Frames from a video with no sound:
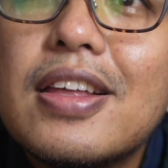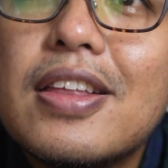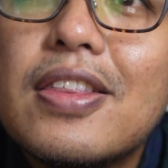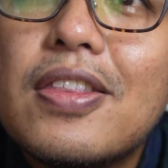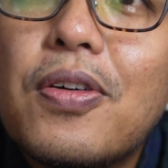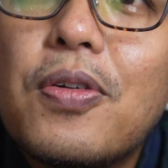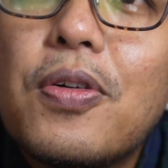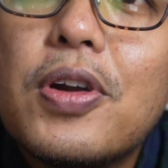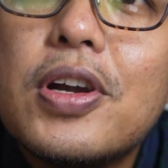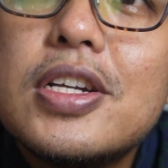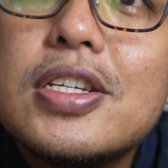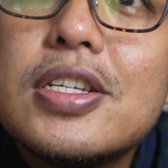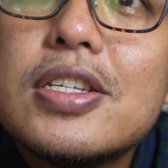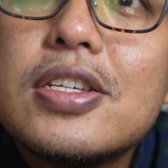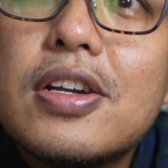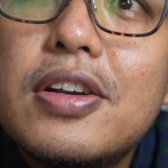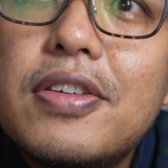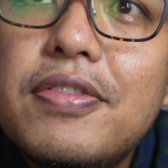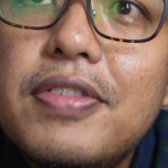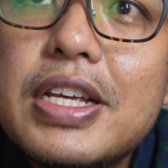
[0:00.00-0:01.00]
the course
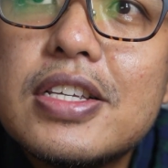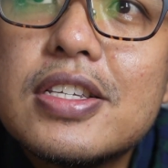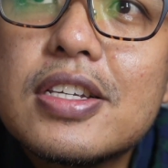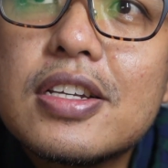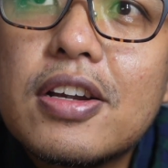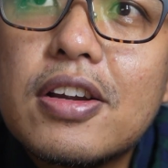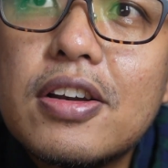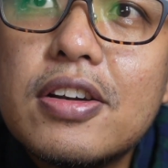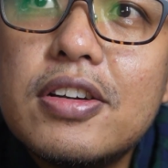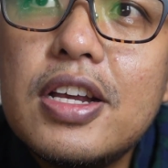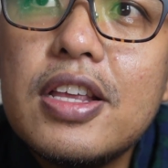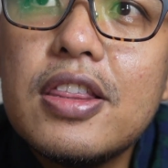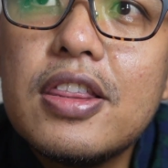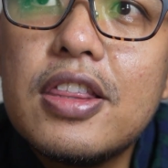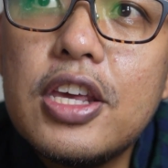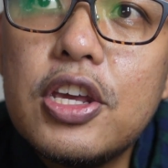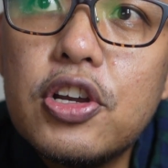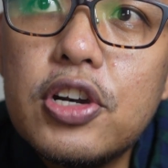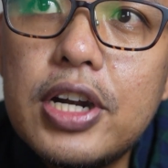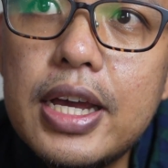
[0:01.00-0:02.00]
surveys current
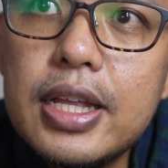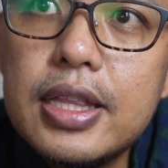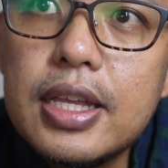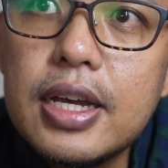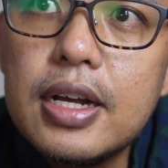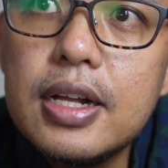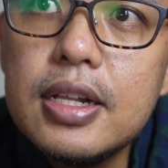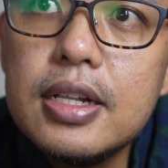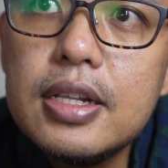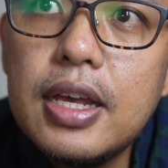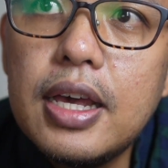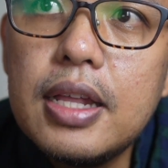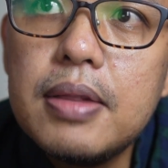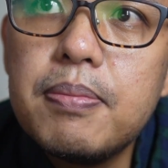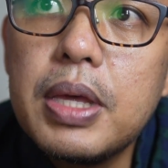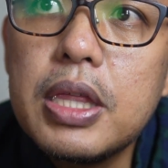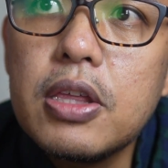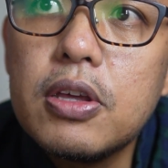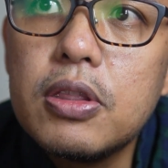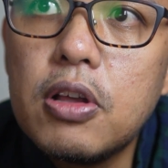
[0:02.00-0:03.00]
theoretical and
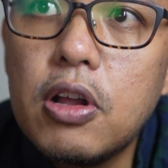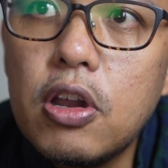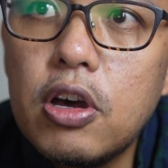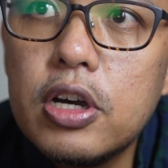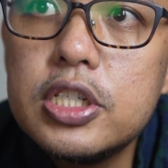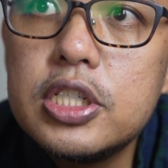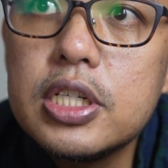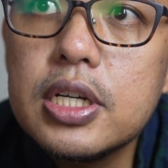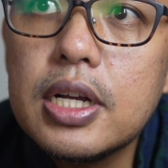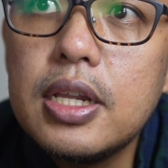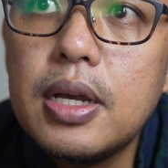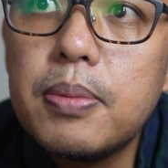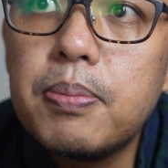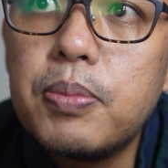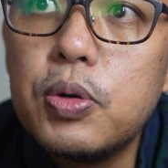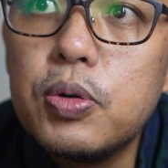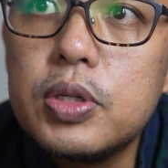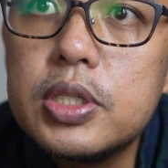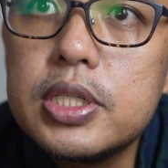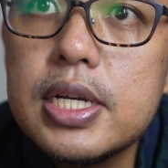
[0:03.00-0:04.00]
methodological
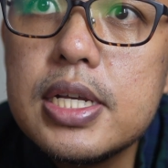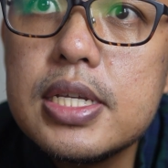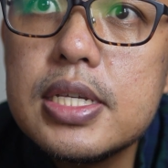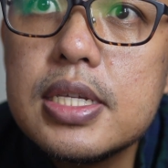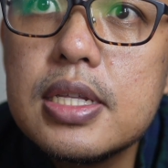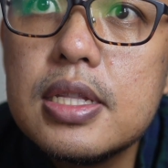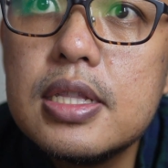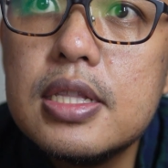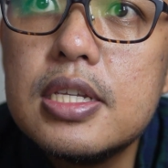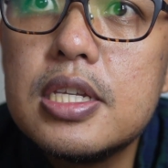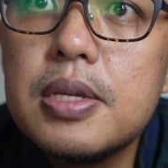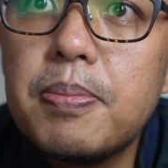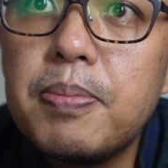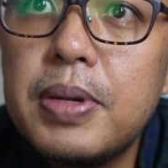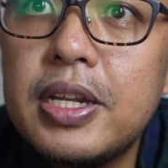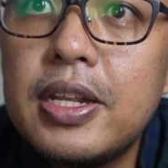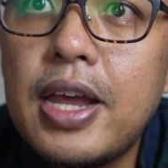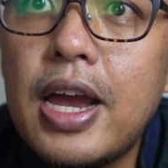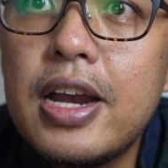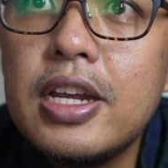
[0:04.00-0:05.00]
approaches,
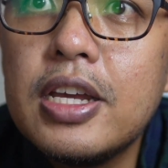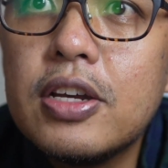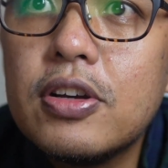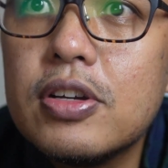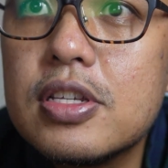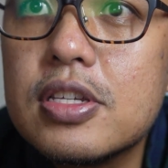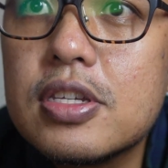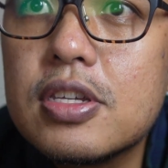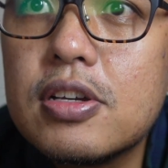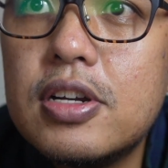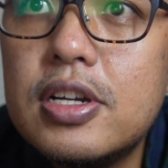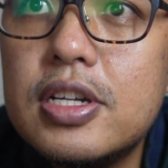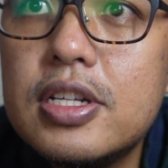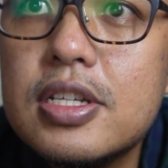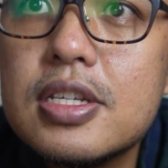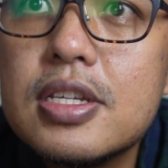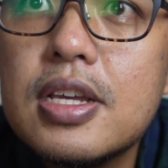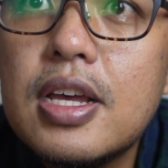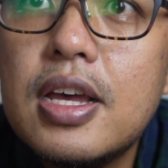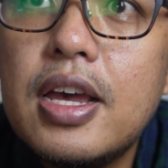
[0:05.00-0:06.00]
disciplinary
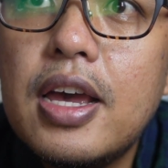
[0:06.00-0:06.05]
concerns,